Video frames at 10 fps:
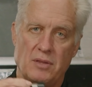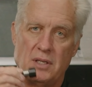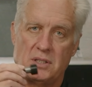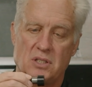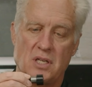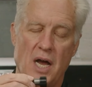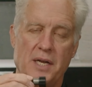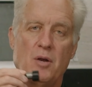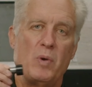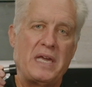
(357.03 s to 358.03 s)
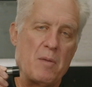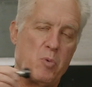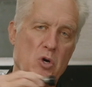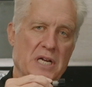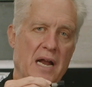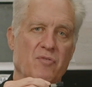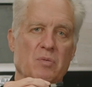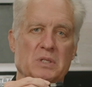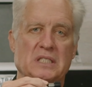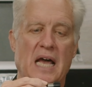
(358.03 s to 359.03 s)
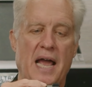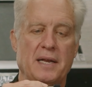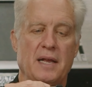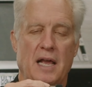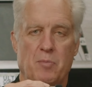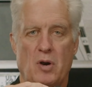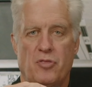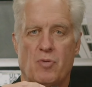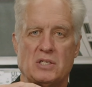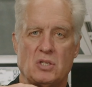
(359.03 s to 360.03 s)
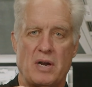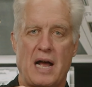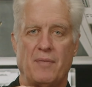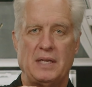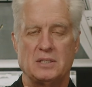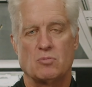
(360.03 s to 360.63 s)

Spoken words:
stud. We can't push on it from the side and put a thrust load on these